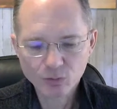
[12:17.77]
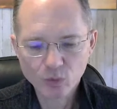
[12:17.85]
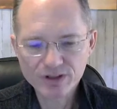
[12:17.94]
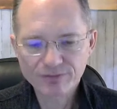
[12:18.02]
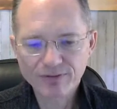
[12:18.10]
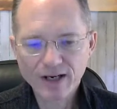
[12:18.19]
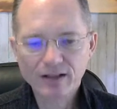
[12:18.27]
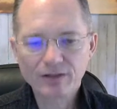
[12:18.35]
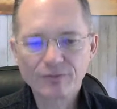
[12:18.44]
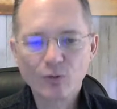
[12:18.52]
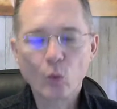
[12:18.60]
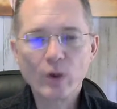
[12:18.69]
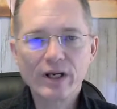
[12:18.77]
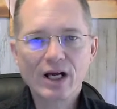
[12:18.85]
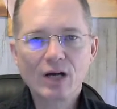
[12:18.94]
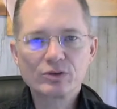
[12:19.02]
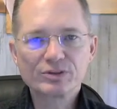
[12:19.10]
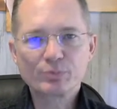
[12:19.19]
was the fact of when I
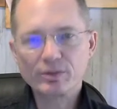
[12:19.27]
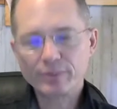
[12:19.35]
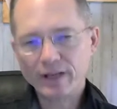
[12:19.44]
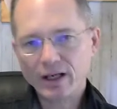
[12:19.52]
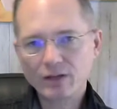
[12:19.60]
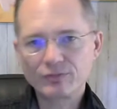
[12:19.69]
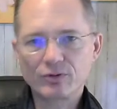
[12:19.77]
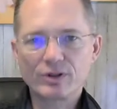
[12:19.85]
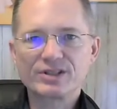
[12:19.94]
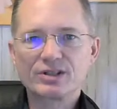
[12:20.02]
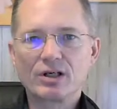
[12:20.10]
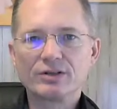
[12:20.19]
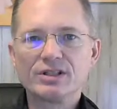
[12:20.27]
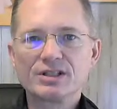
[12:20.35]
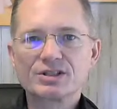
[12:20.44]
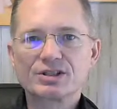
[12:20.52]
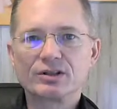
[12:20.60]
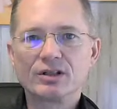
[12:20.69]
was preparing for this
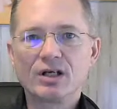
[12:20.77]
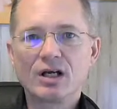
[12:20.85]
audition,